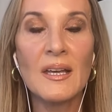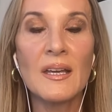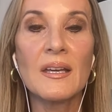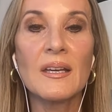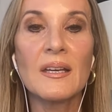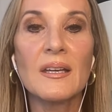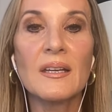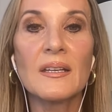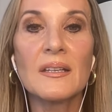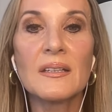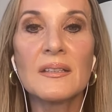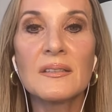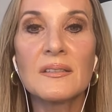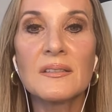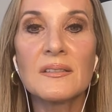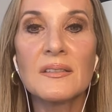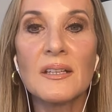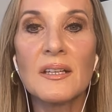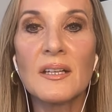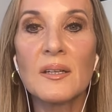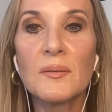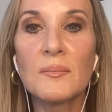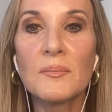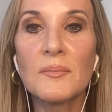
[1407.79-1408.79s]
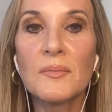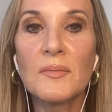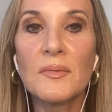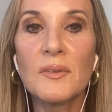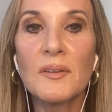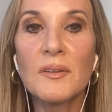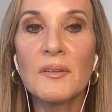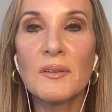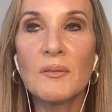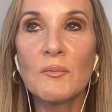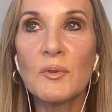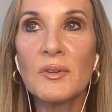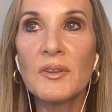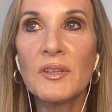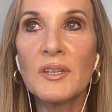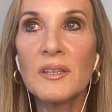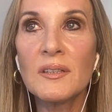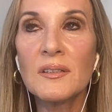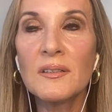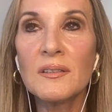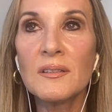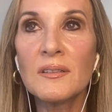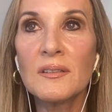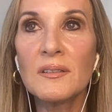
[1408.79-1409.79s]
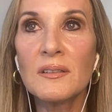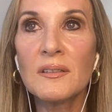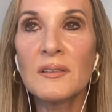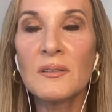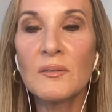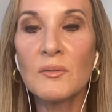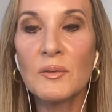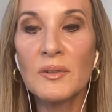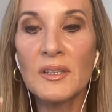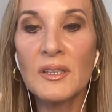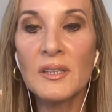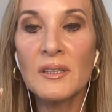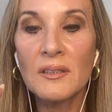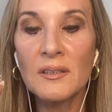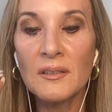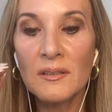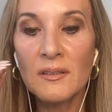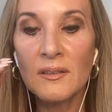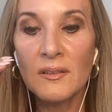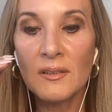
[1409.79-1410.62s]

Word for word: And um, within within